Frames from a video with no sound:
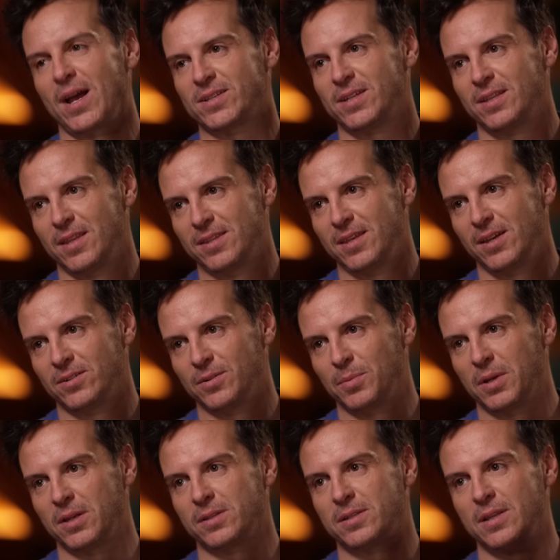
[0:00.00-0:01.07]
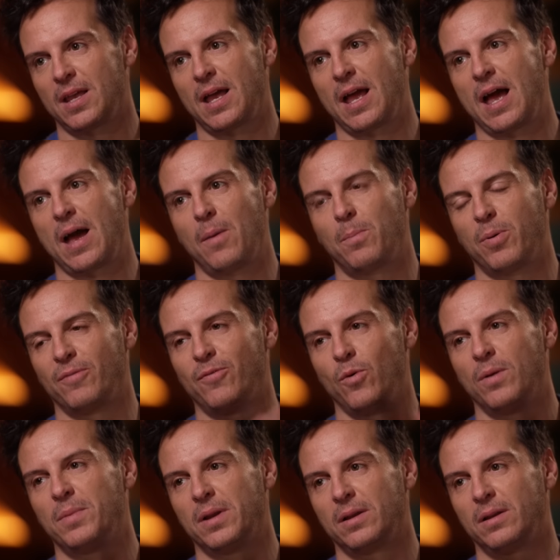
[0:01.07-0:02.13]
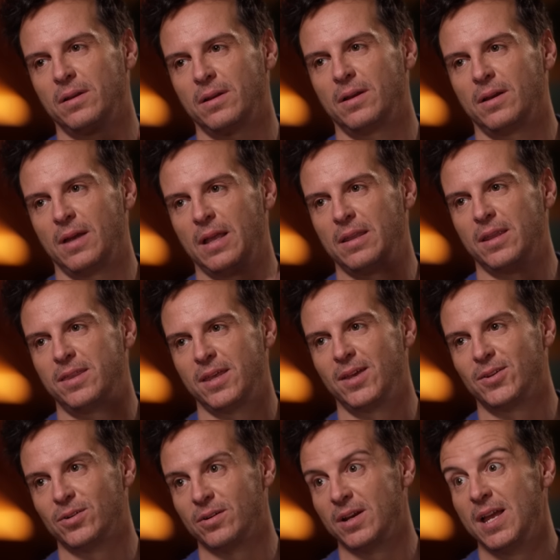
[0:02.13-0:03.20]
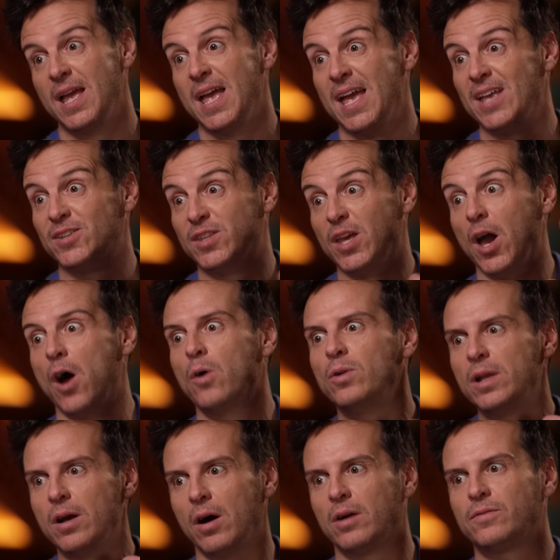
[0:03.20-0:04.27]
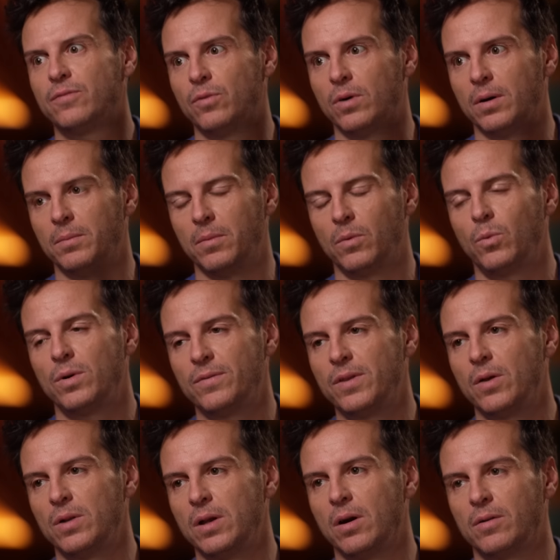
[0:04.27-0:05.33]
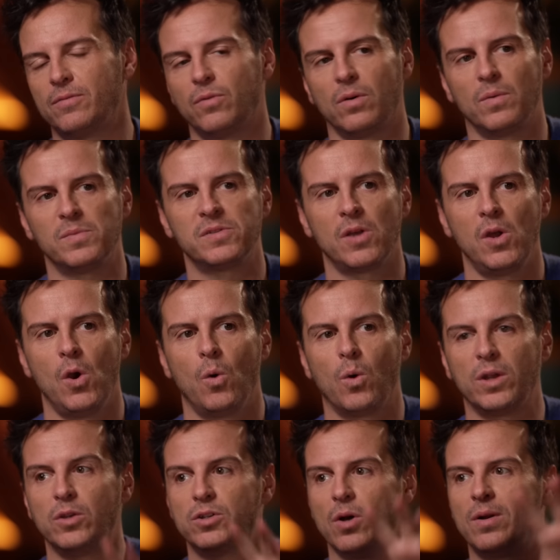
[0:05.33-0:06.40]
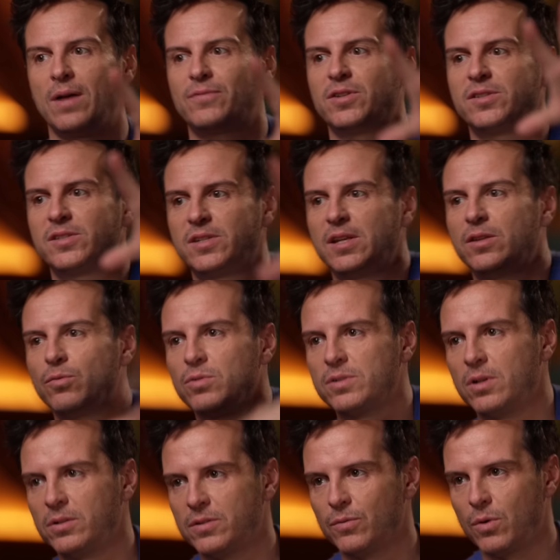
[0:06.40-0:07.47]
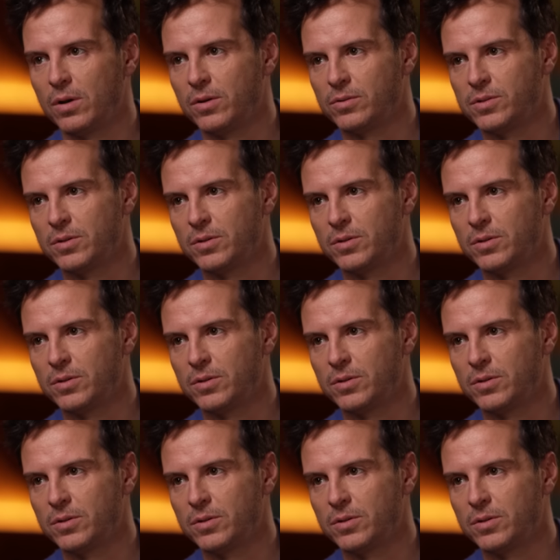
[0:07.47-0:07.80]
acting in the theater, because performing in the theater is the only art form, or one of the only art forms, where you don't have to see the result of what you're